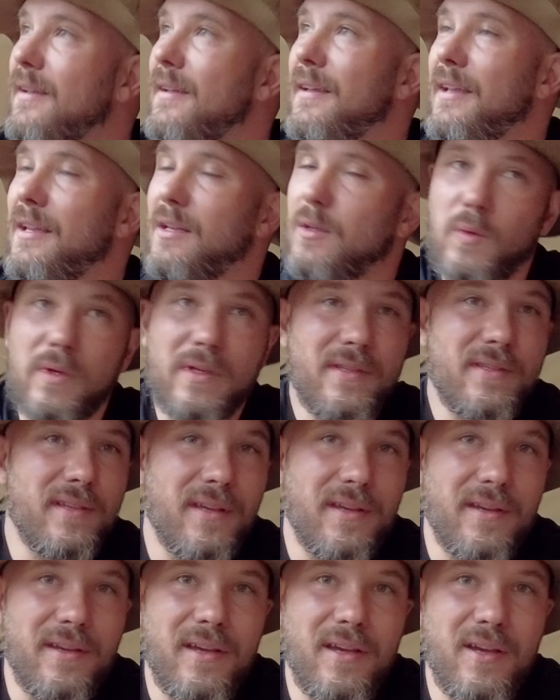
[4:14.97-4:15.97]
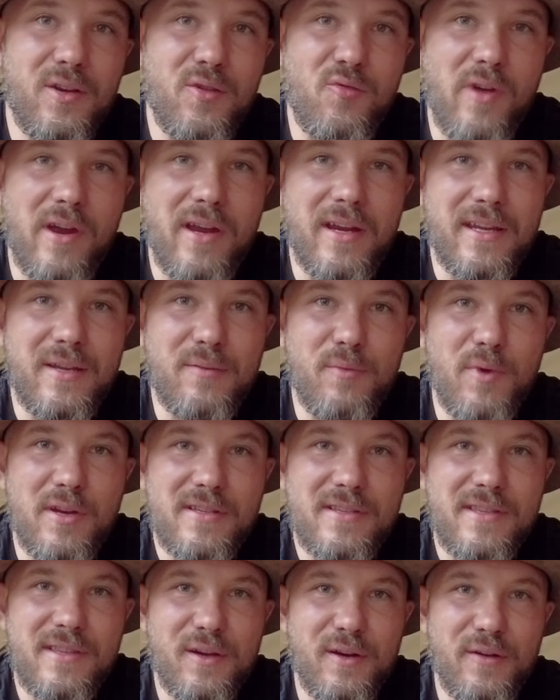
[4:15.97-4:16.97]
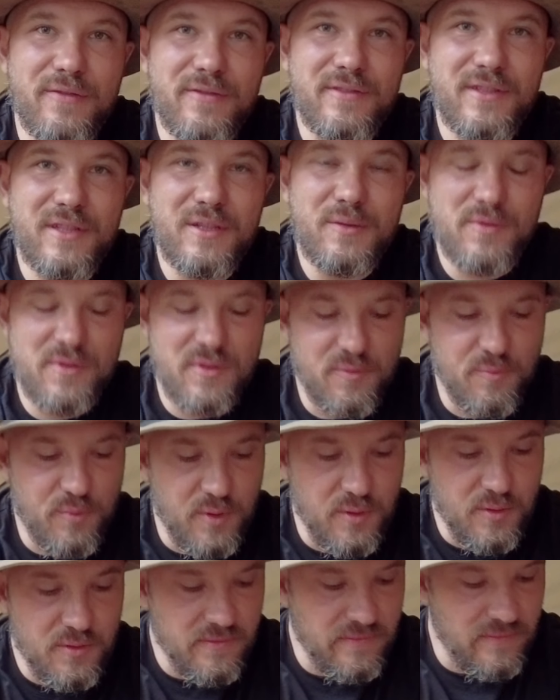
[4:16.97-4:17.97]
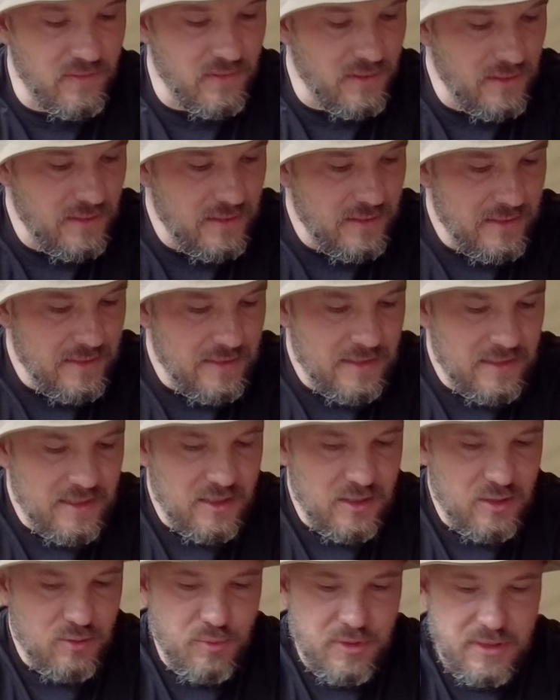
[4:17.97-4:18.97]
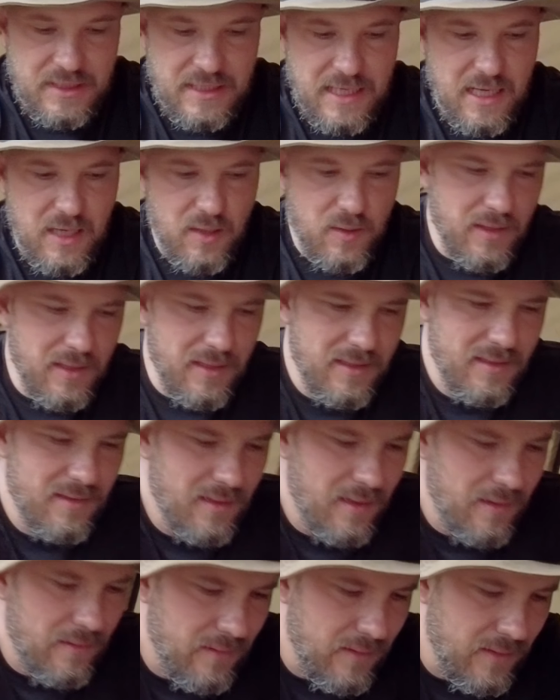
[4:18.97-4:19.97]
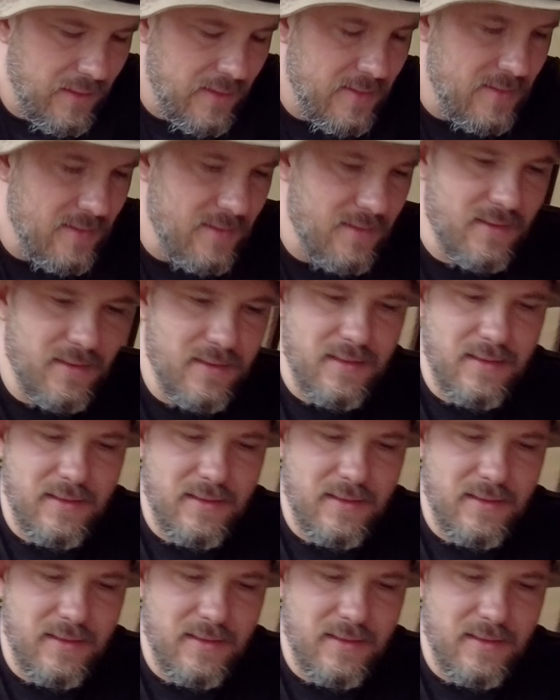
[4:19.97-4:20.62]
It was raining most of the afternoon, which was beautiful. But now I think it's